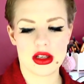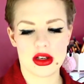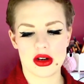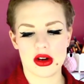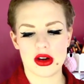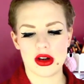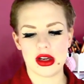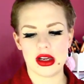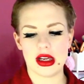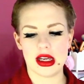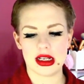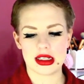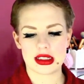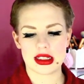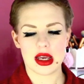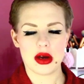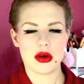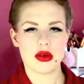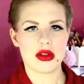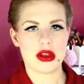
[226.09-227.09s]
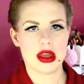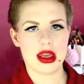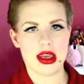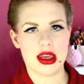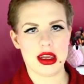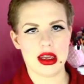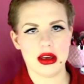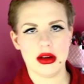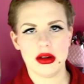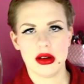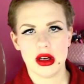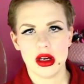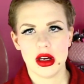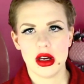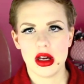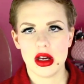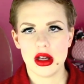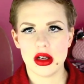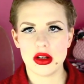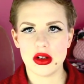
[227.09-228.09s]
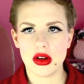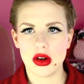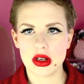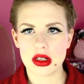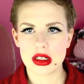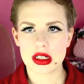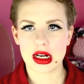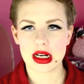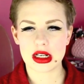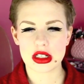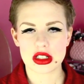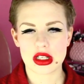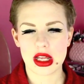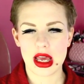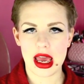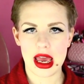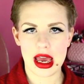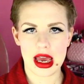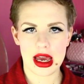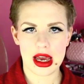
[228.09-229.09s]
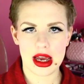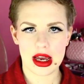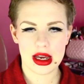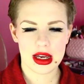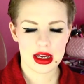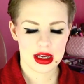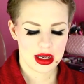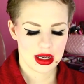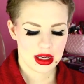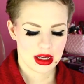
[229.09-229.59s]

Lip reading: you know, it's healthy, non-touched hair.